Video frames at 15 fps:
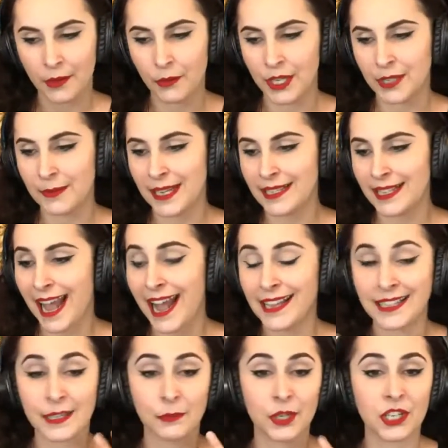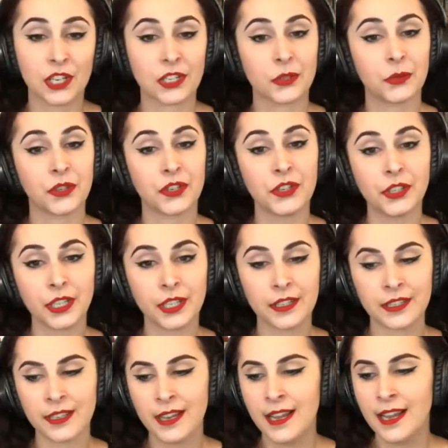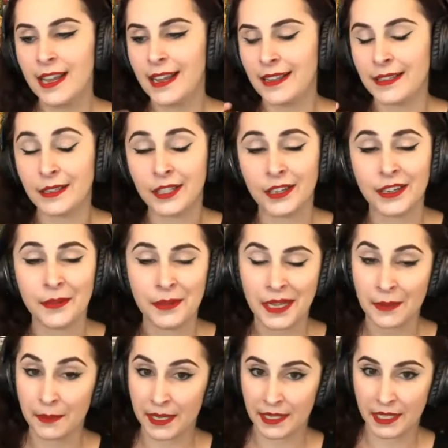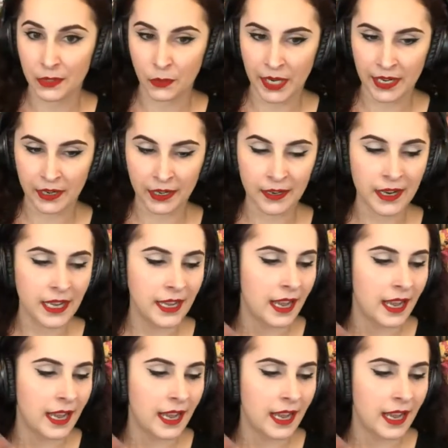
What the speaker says: which means it has some residual sugars. It's going to be a bit sweeter.